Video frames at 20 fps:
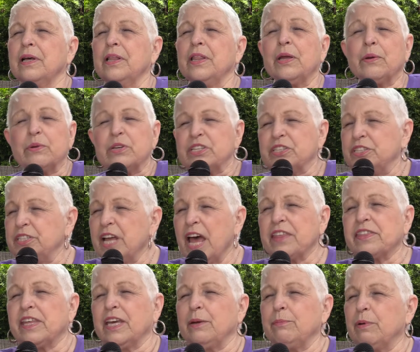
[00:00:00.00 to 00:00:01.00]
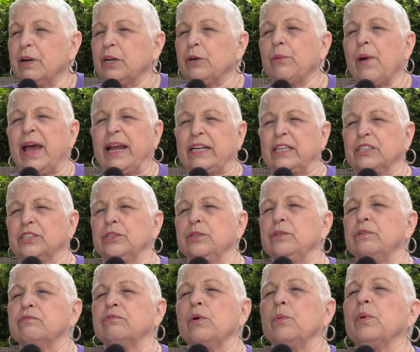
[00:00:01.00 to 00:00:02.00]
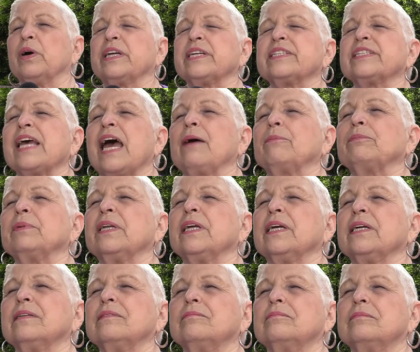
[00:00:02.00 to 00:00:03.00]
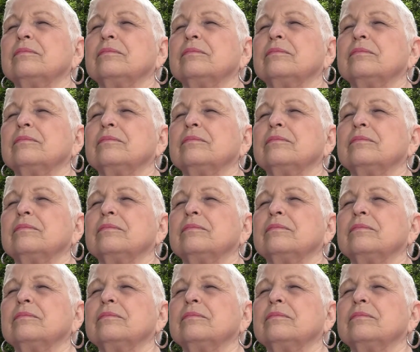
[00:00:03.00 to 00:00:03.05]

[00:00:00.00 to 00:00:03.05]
There is nothing but gratitude for what is happening.